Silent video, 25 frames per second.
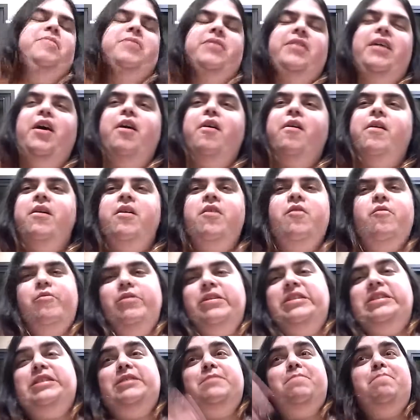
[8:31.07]
they'll
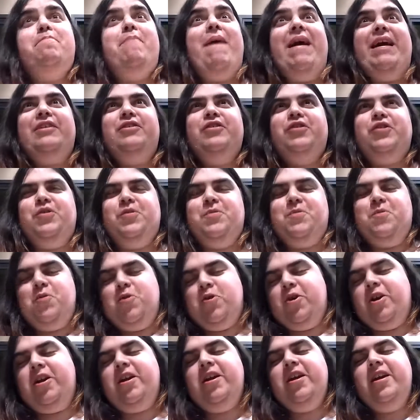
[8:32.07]
respect her
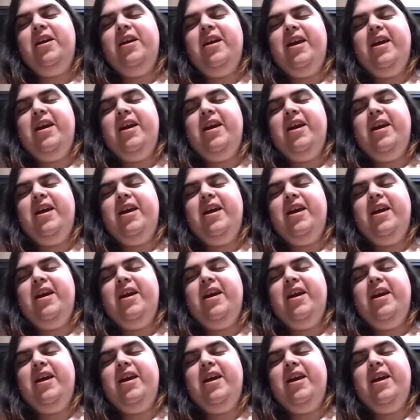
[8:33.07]
more